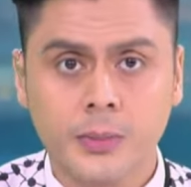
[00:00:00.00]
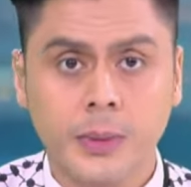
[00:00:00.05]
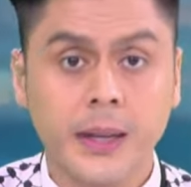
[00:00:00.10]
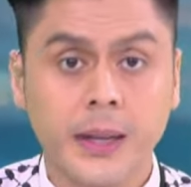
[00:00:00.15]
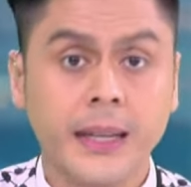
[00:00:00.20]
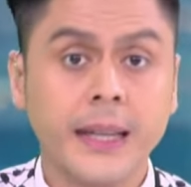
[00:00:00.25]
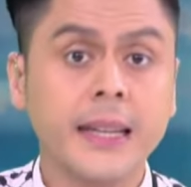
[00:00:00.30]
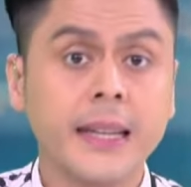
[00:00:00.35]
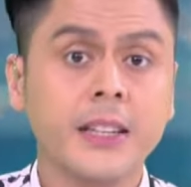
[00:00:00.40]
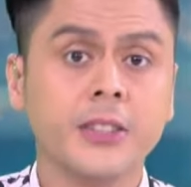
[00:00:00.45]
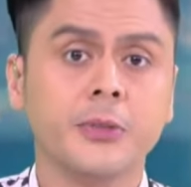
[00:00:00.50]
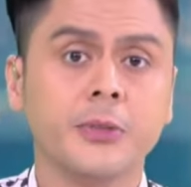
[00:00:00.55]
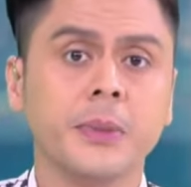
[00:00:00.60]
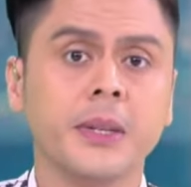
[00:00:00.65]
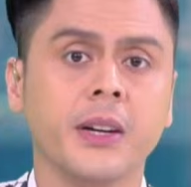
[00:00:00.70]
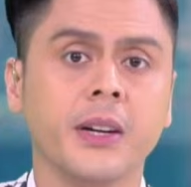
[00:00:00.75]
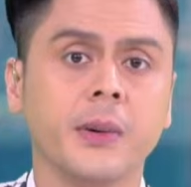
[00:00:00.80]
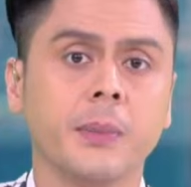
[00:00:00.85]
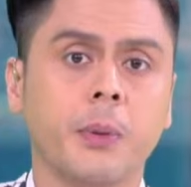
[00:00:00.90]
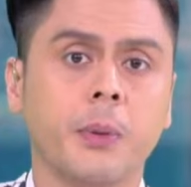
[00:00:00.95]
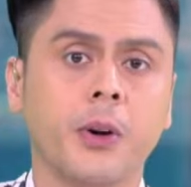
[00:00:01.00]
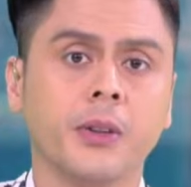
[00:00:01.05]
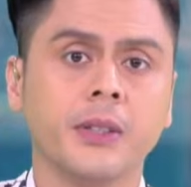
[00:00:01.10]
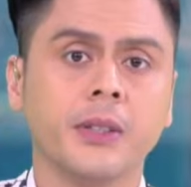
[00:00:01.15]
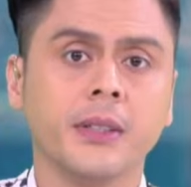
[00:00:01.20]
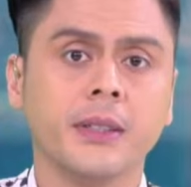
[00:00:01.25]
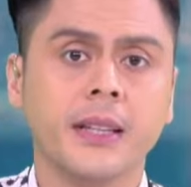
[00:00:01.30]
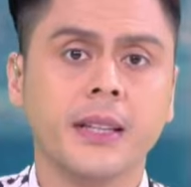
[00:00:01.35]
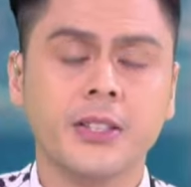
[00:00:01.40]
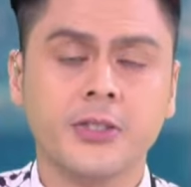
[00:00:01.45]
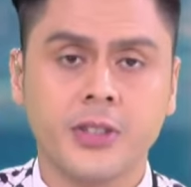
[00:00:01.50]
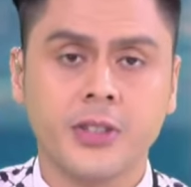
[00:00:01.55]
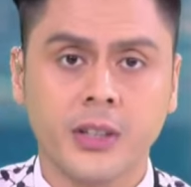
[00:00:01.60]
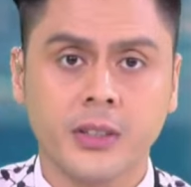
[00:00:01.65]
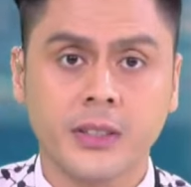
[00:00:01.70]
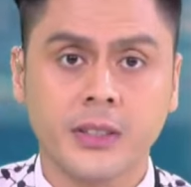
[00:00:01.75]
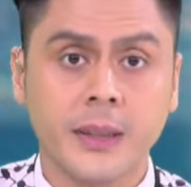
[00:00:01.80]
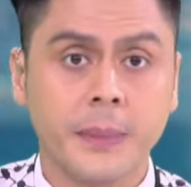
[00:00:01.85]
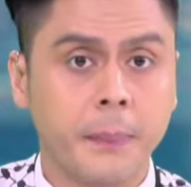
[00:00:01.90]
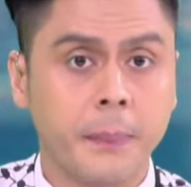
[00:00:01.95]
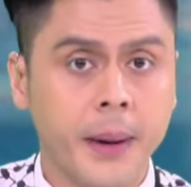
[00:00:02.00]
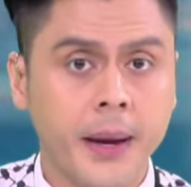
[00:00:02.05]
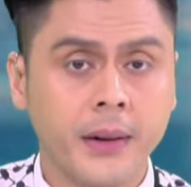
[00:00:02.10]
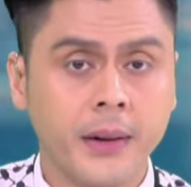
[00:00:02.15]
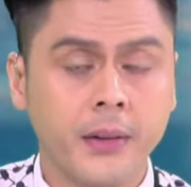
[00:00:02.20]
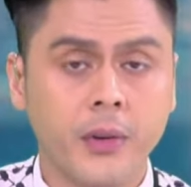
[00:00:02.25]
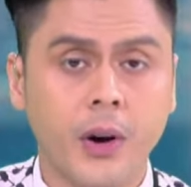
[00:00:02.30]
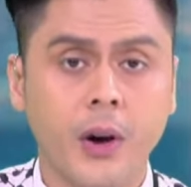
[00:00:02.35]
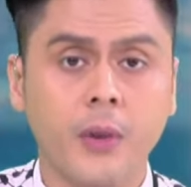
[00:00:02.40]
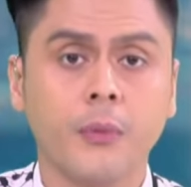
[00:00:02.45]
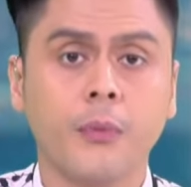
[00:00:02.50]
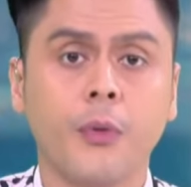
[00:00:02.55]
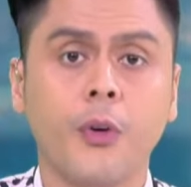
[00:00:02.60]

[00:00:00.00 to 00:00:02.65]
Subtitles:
but English media reported that Chelsea paid around